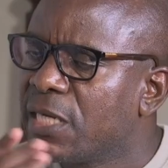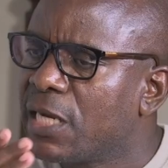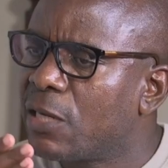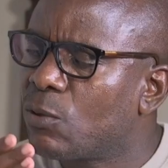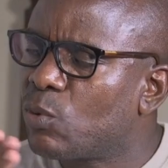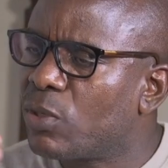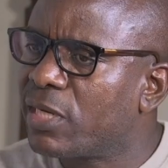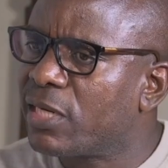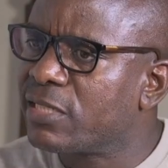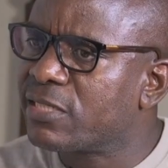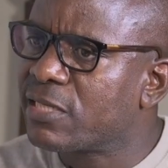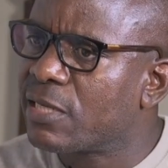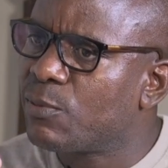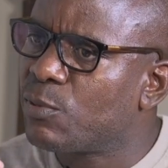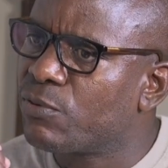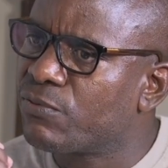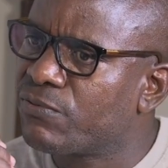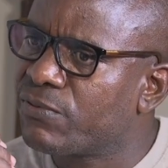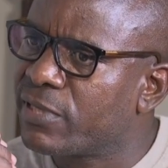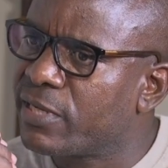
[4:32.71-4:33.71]
And what are
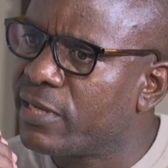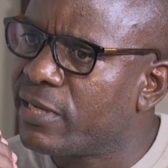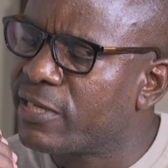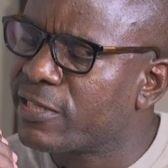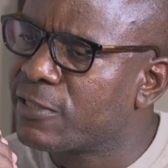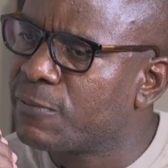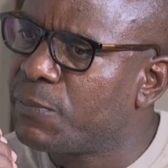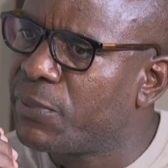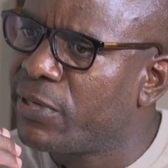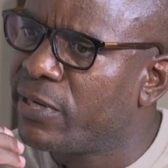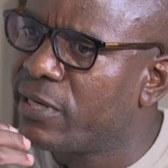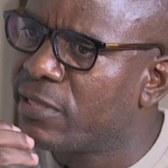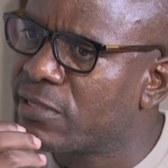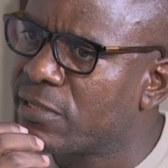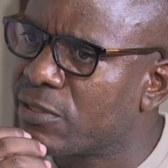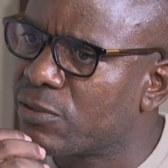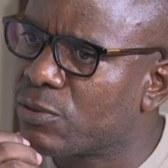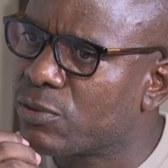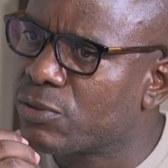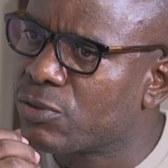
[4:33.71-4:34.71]
some of the
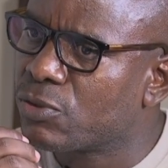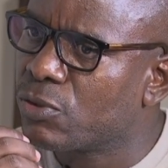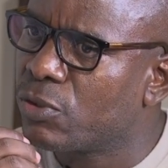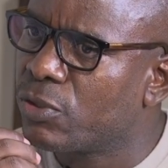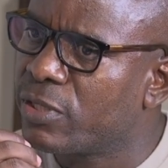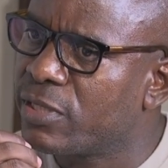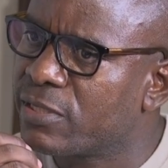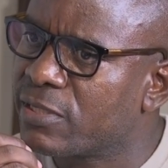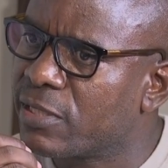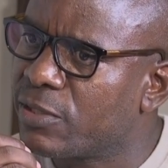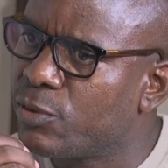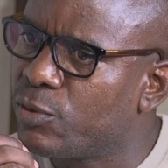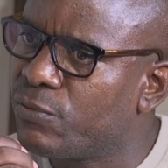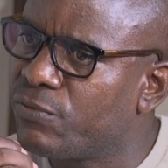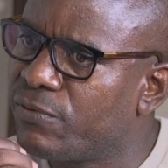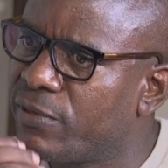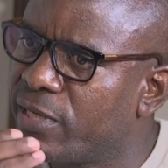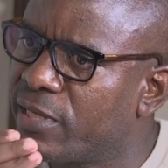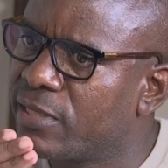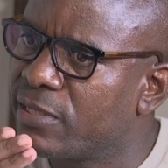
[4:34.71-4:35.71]
experiences or stories that
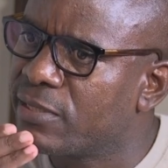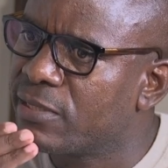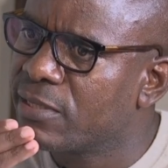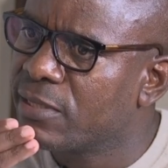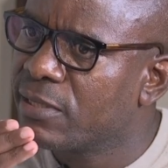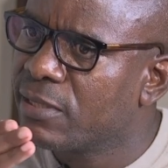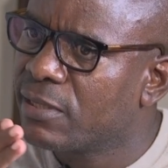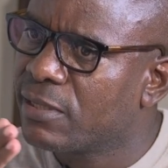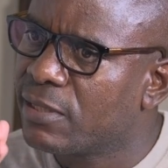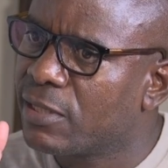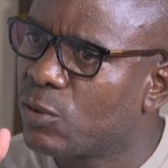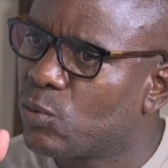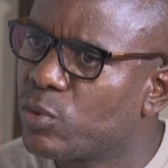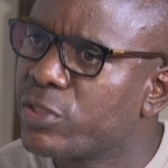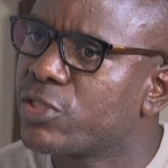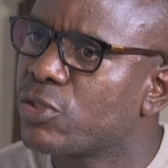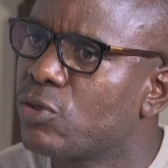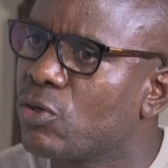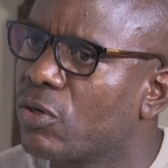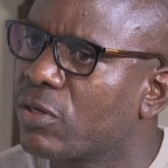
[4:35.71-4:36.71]
you've heard that
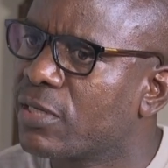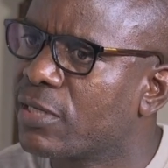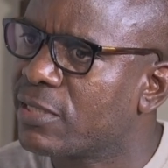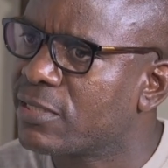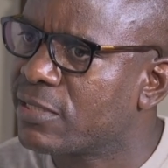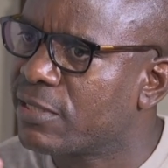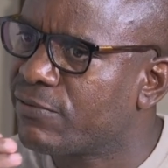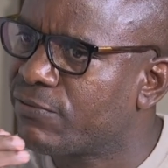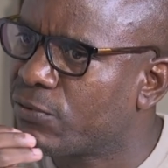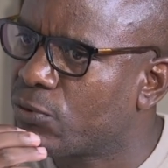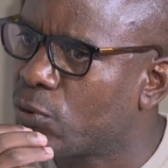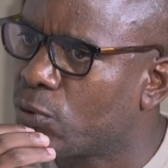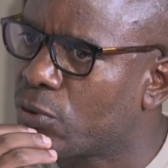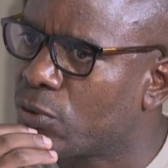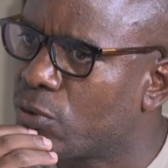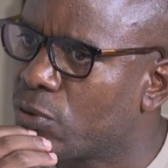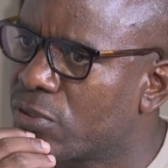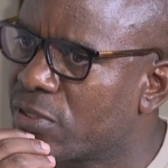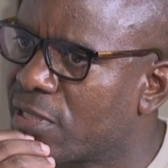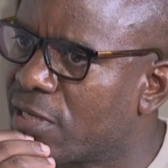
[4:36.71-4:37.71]
witch doctors have
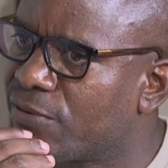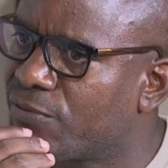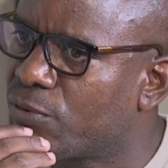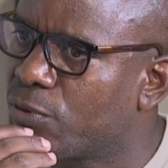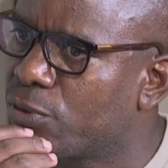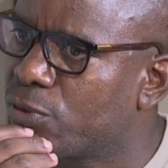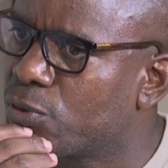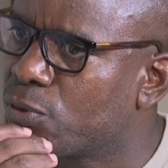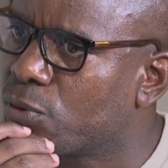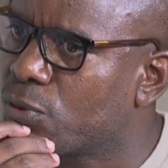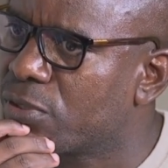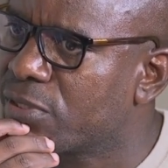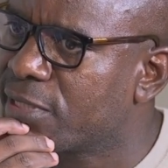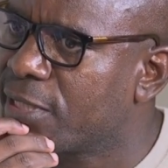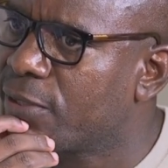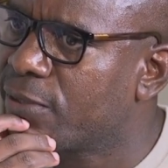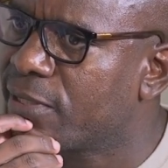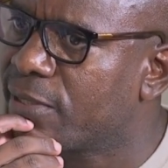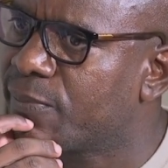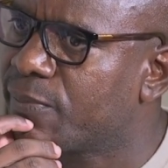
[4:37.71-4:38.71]
told those that are going to
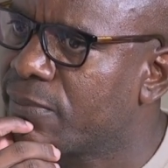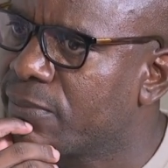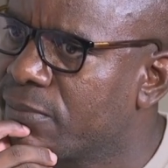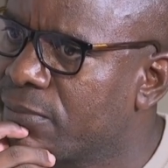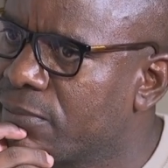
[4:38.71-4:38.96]
consult them?